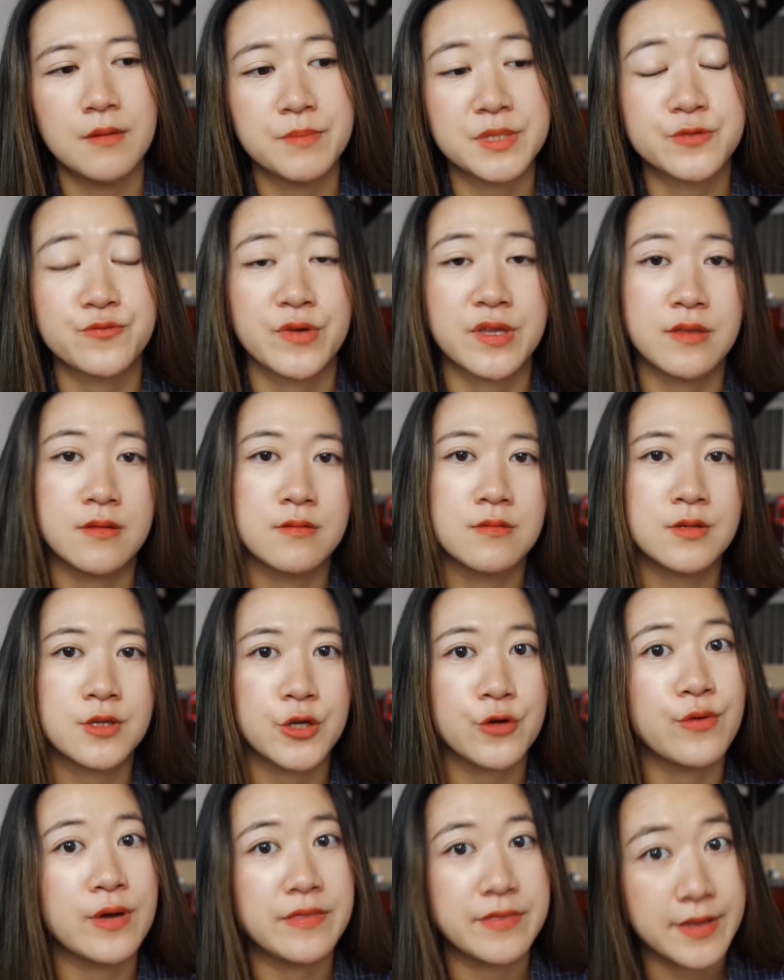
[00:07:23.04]
between
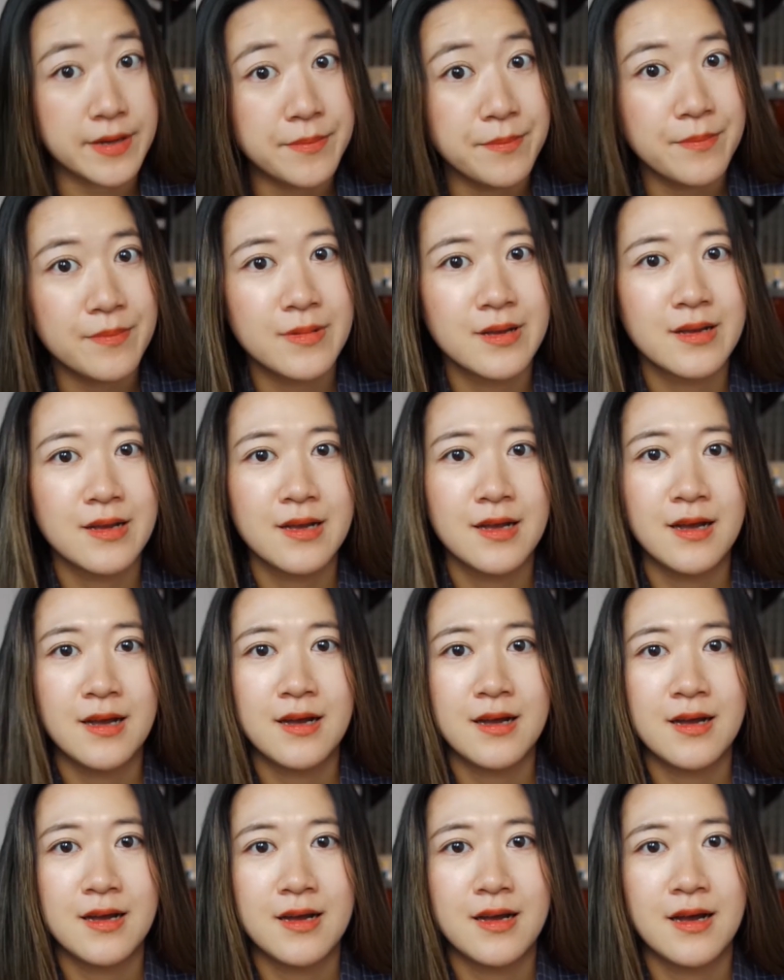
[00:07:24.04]
you and them,
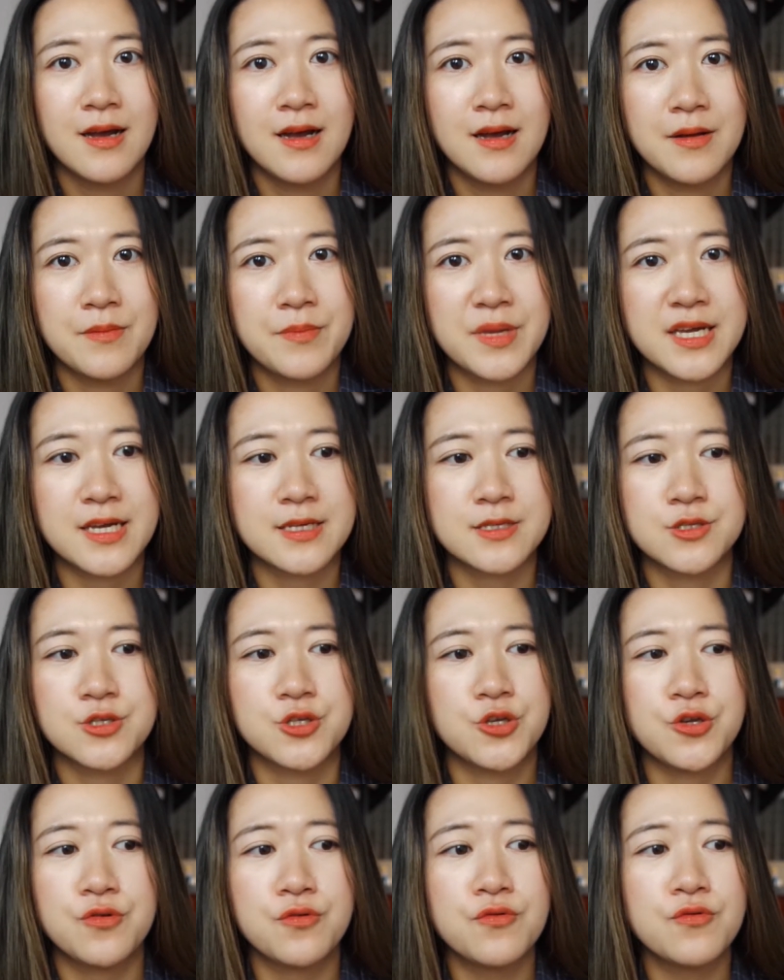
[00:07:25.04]
because
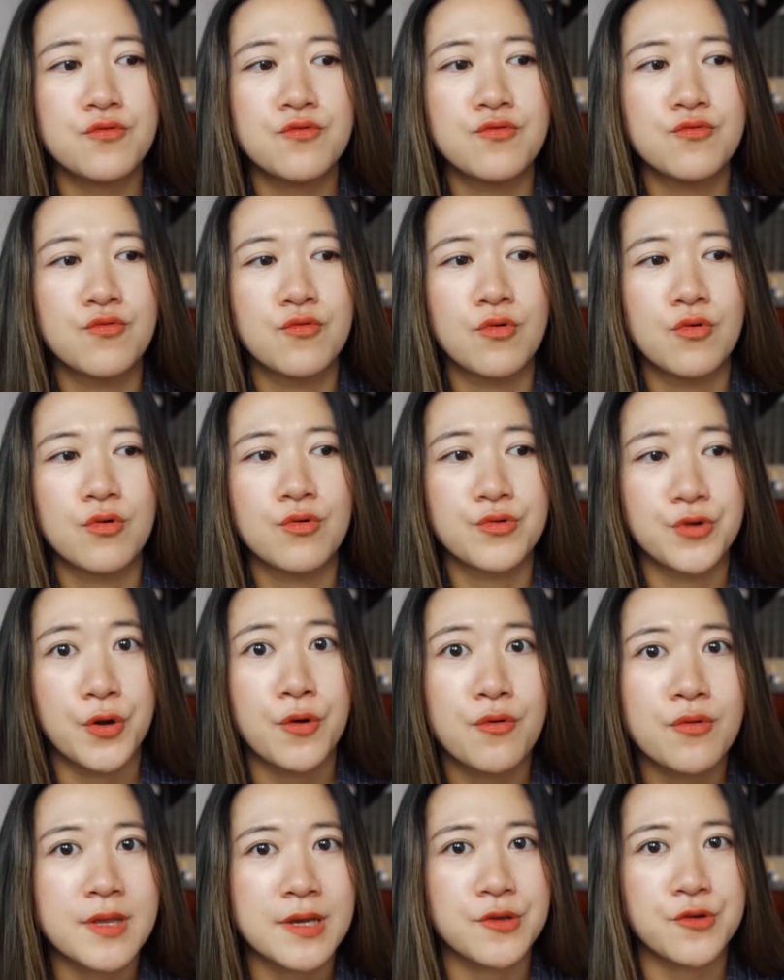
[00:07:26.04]
you
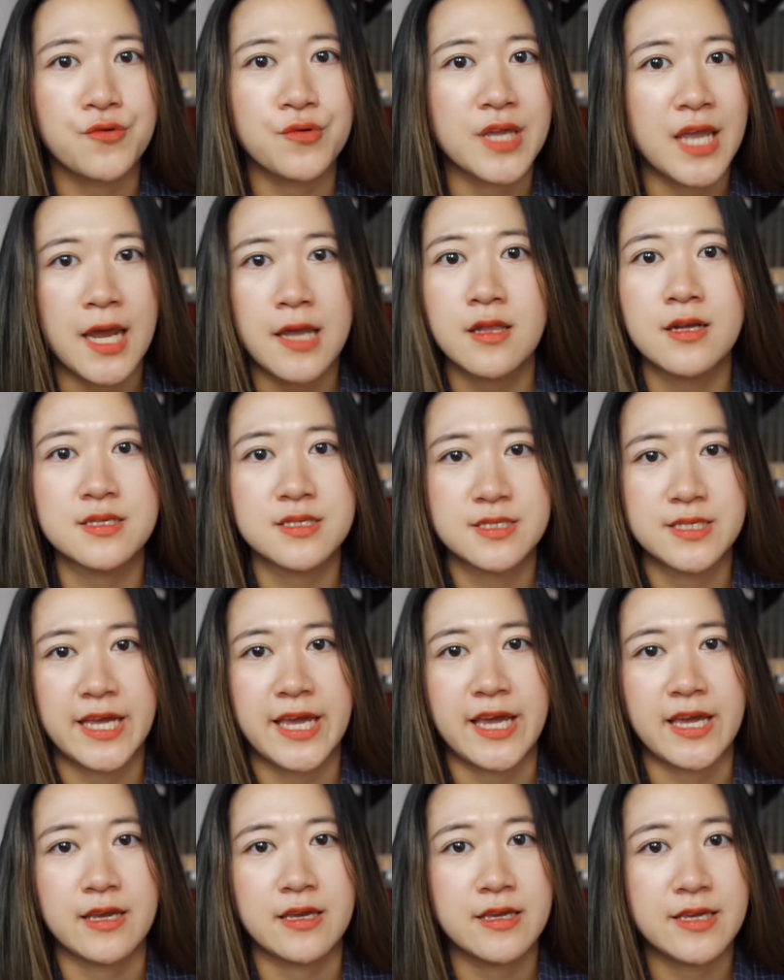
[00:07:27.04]
know that you cannot
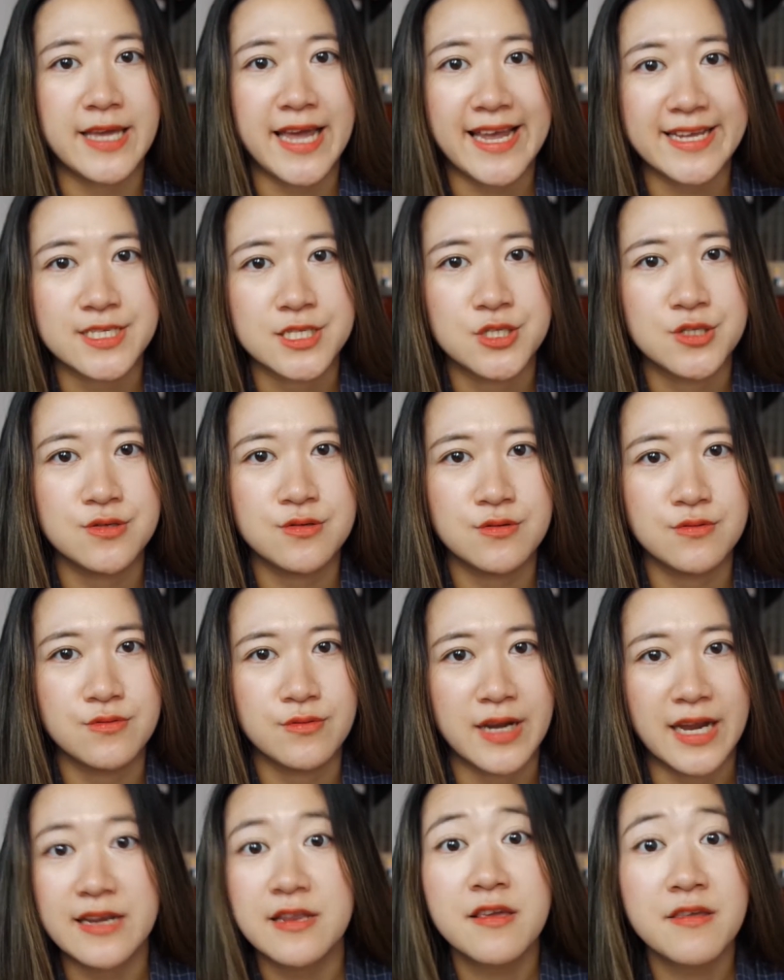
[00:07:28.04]
say yes to
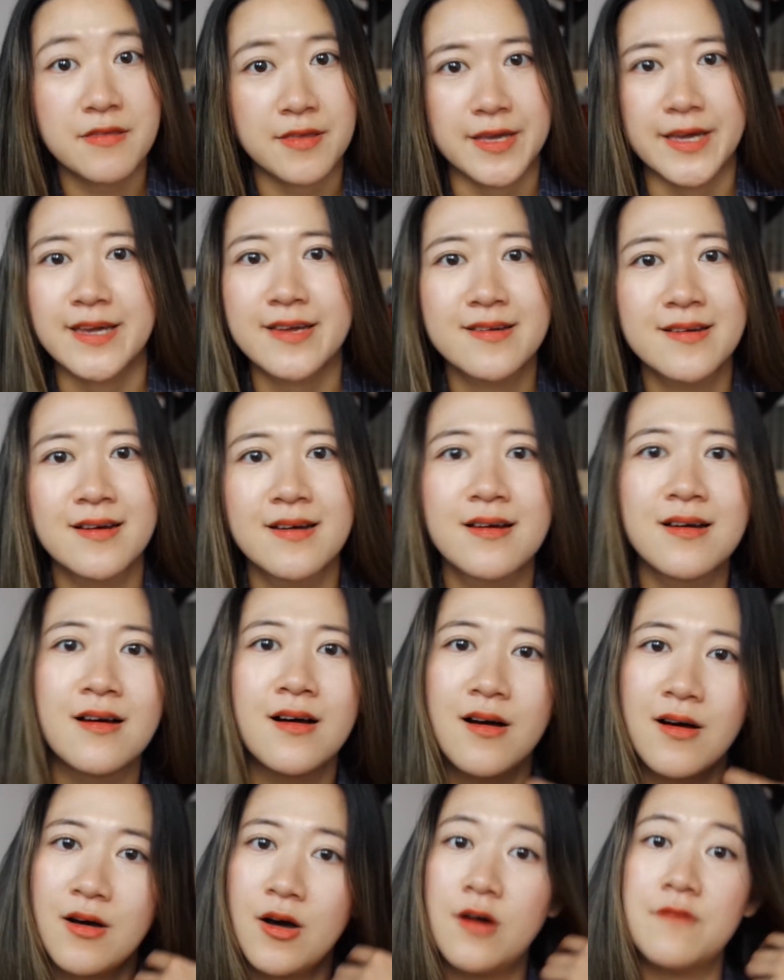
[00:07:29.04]
anything.
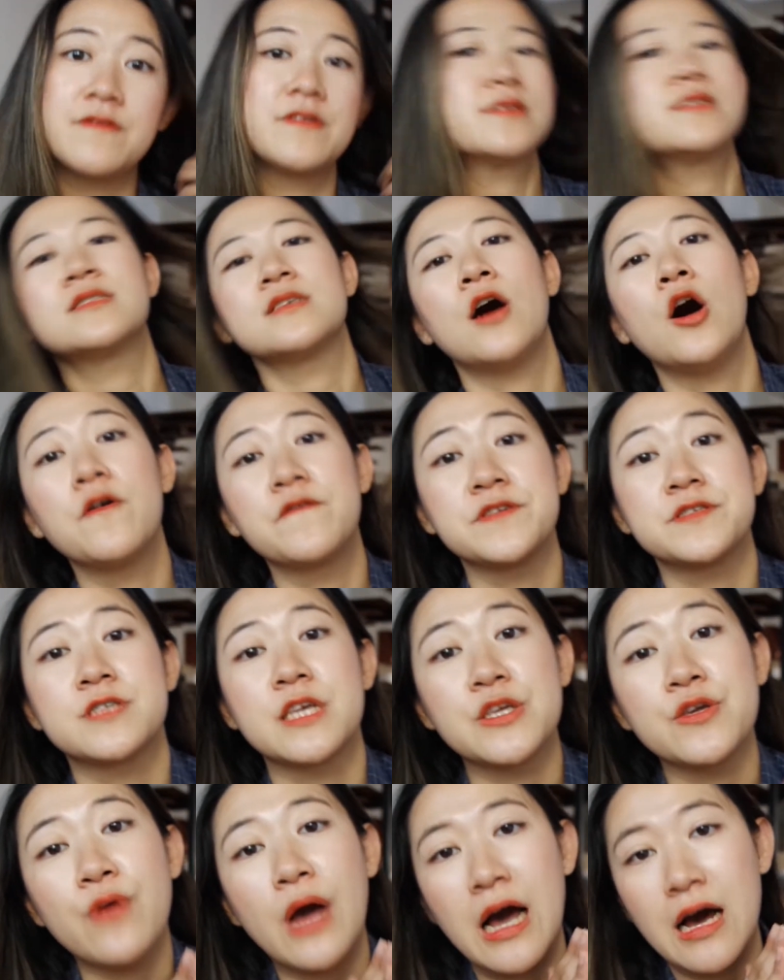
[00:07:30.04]

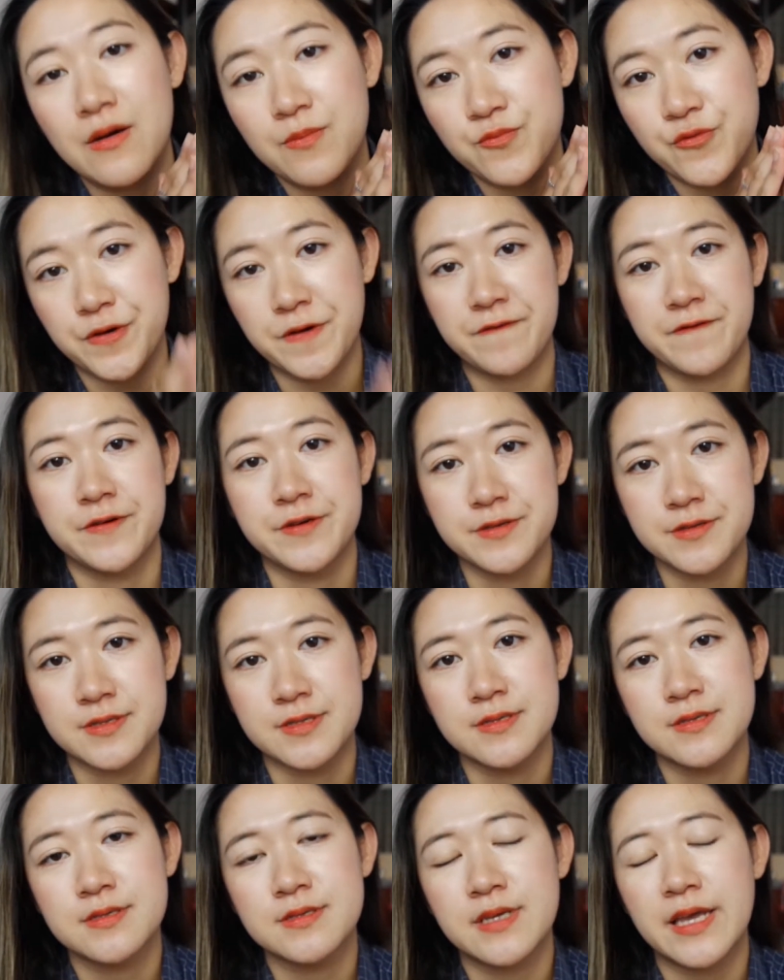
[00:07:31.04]
Obviously you have
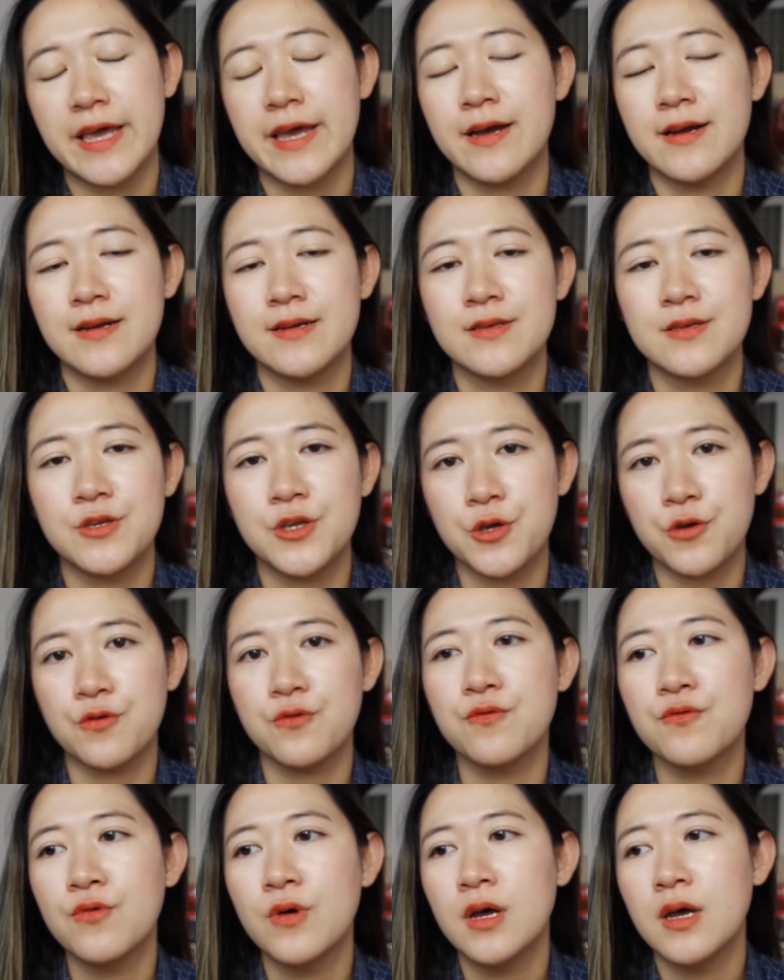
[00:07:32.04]
preferences, and
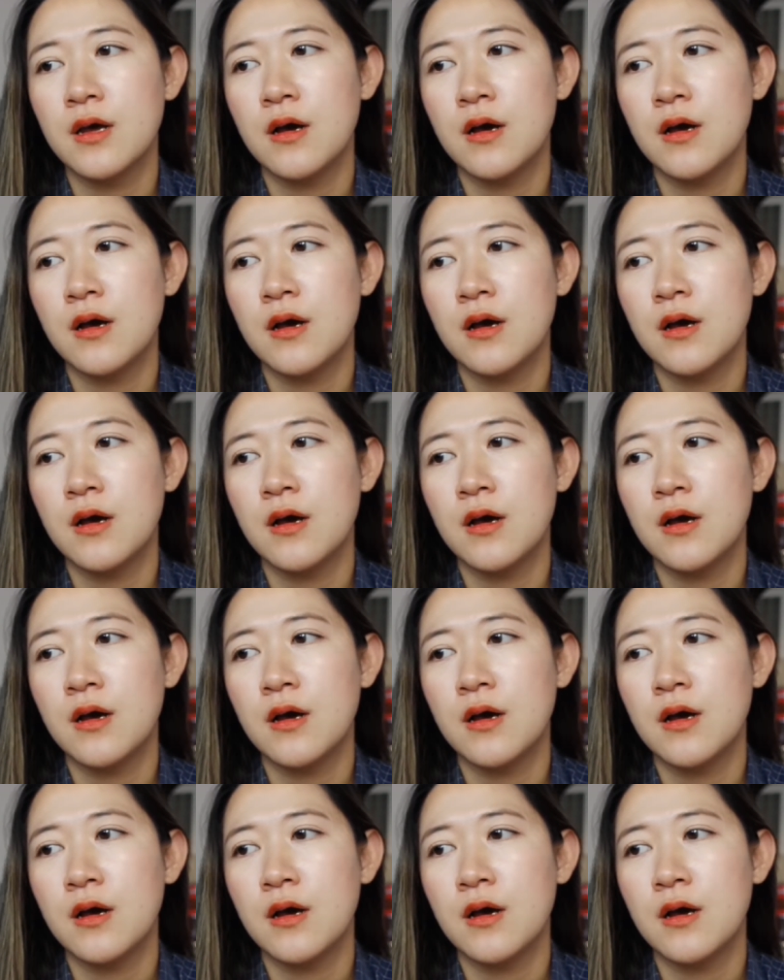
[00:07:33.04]
you